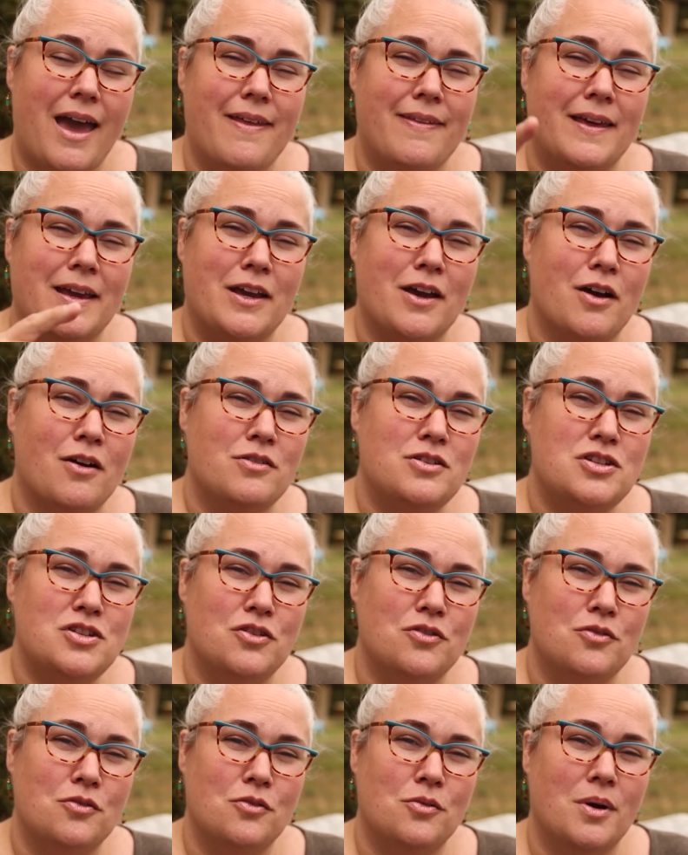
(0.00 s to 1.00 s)
and then go
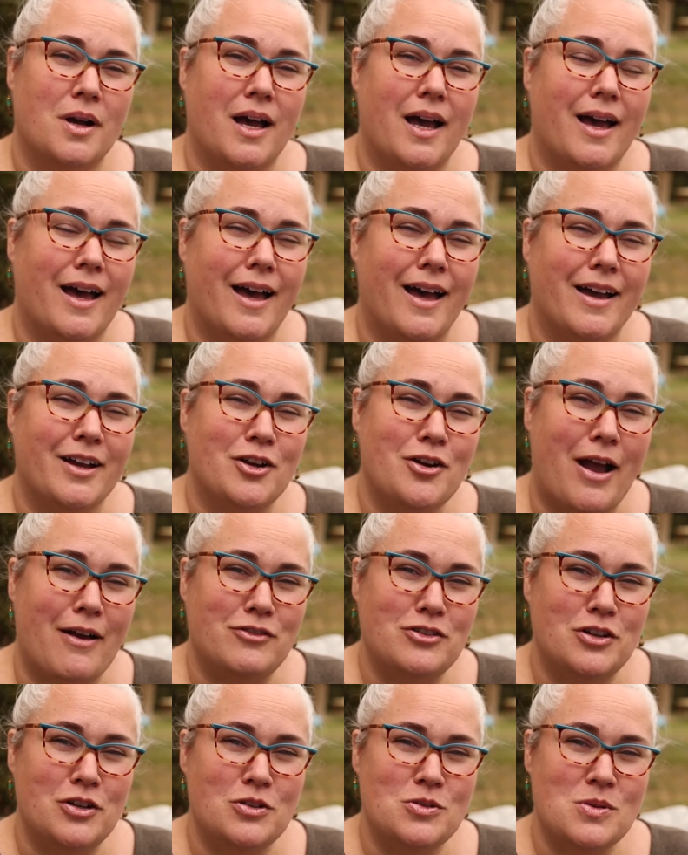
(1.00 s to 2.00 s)
to
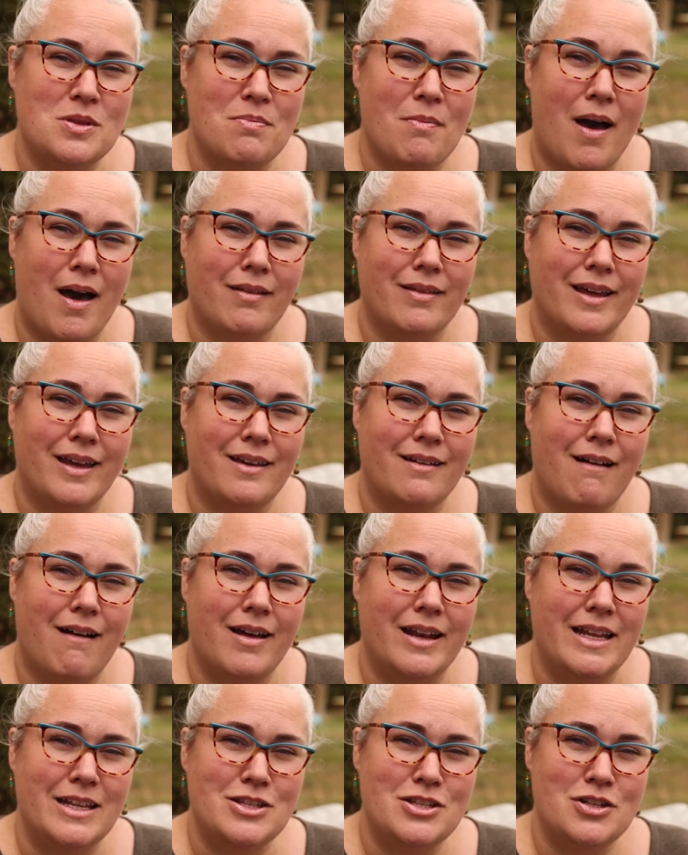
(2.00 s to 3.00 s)
Crafternoons with Molly
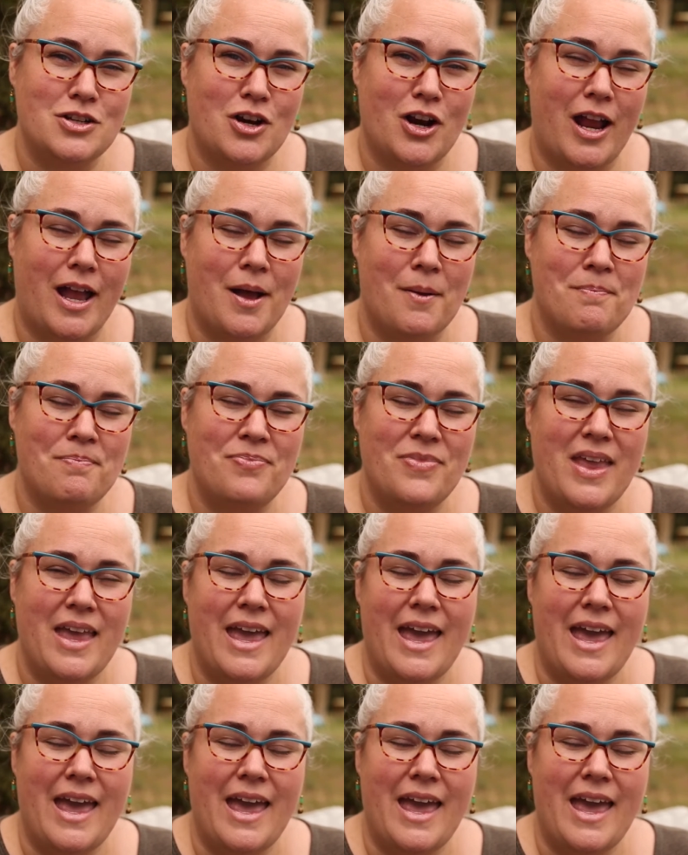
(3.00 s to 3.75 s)
on Instagram,